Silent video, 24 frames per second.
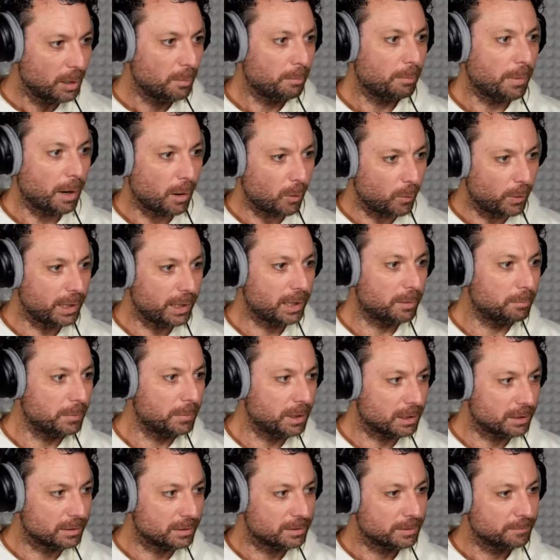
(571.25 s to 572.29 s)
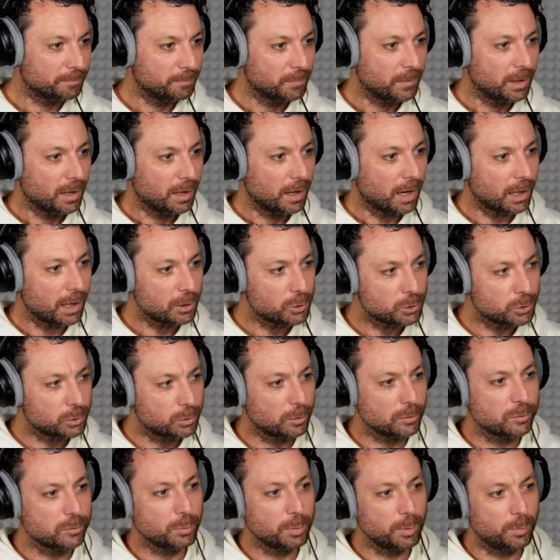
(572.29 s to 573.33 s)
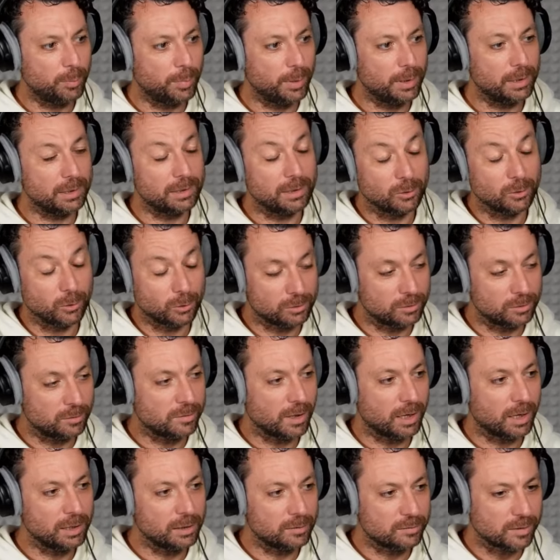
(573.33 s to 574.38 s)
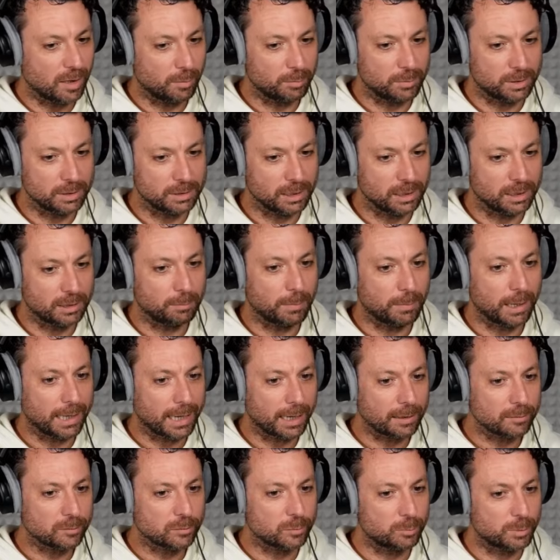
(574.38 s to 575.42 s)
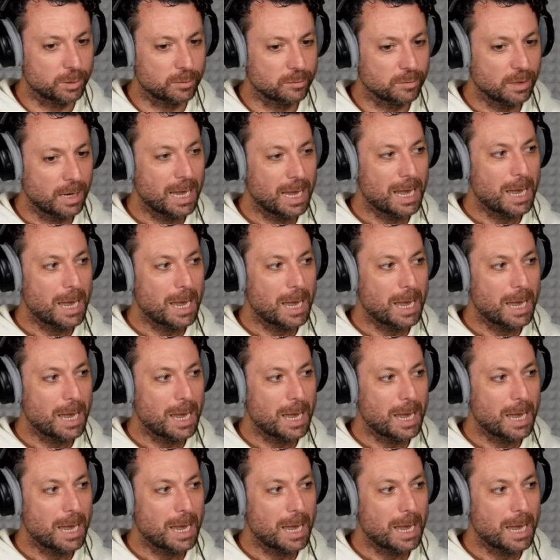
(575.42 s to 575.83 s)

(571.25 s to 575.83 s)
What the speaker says: But wait a minute, I should also be building or designing something that my customers